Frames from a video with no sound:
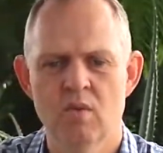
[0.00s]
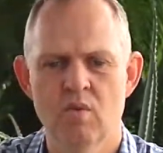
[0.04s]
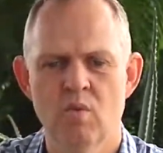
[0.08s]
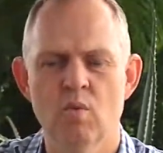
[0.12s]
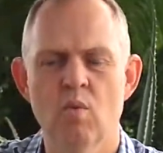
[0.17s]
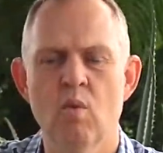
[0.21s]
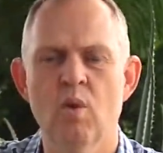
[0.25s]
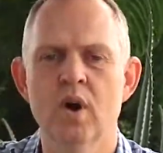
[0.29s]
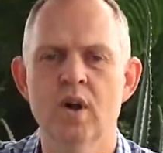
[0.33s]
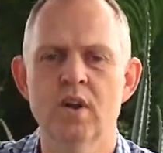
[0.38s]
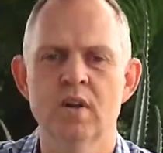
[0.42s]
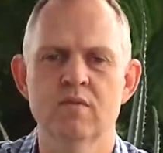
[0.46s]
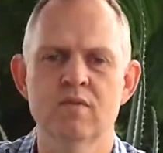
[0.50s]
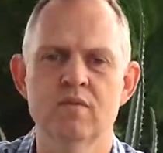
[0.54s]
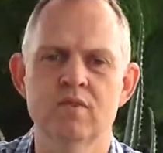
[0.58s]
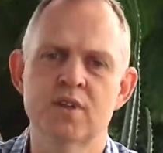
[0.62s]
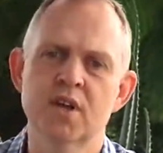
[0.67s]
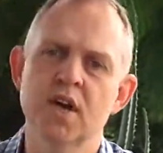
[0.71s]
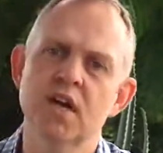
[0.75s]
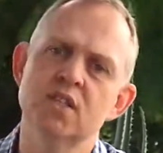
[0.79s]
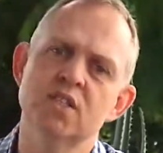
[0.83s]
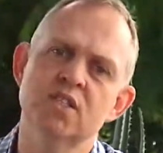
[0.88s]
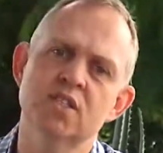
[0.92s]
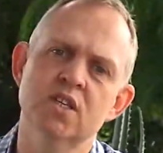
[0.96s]
what a
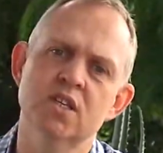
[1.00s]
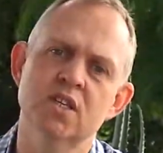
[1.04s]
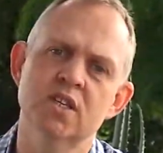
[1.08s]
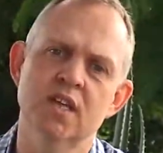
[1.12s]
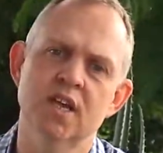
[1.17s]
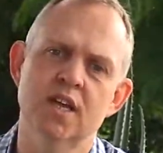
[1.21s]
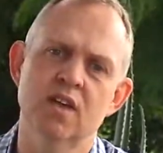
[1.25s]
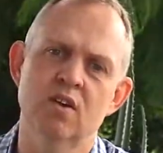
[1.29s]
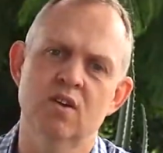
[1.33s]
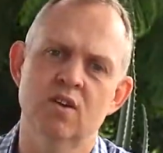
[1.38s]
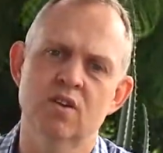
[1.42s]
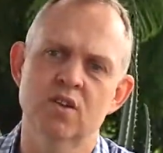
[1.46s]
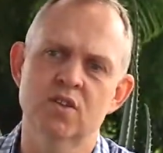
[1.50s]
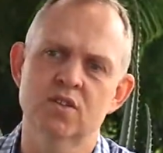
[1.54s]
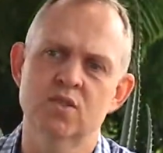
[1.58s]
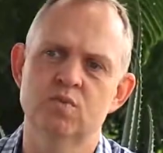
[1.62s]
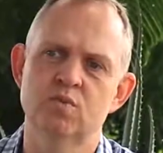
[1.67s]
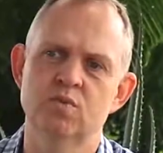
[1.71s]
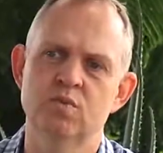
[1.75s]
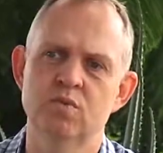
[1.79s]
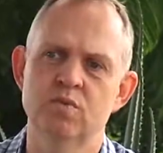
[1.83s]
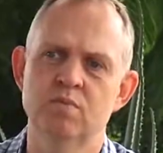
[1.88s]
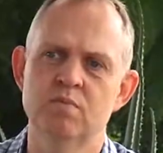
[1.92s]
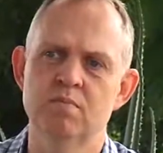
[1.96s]
reduction in that cost
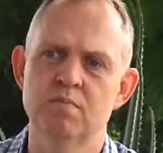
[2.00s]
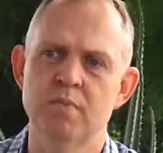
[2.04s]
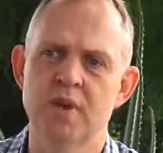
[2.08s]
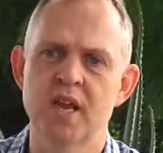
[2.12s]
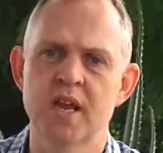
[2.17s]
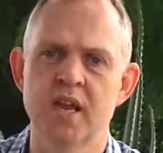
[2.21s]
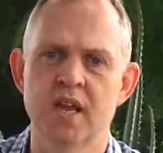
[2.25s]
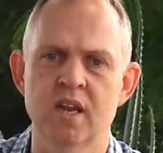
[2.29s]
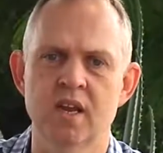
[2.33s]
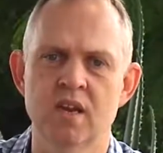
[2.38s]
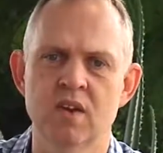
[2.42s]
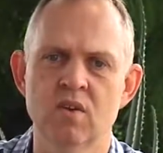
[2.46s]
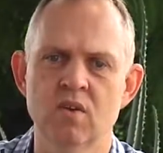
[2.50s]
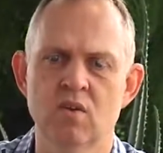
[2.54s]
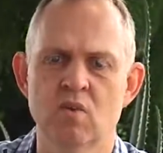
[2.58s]
would mean,